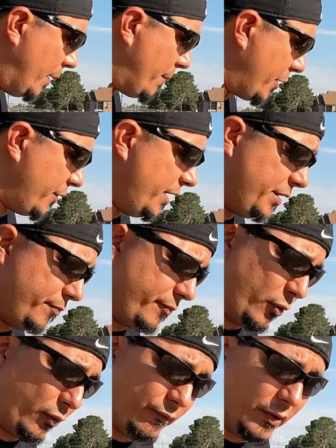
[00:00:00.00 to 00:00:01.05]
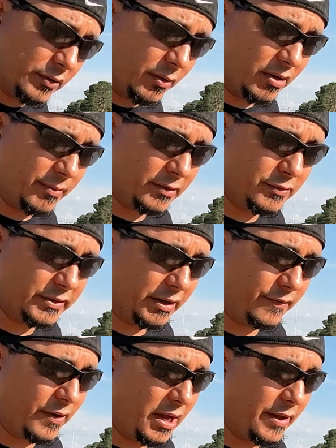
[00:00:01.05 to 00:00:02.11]
My green and maroon photon went about
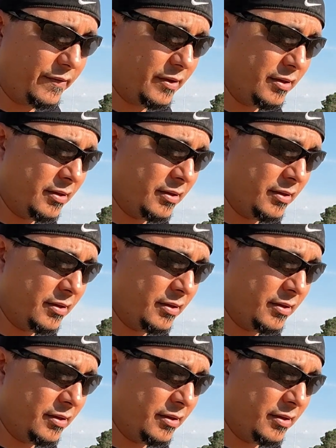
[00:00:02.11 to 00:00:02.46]
275.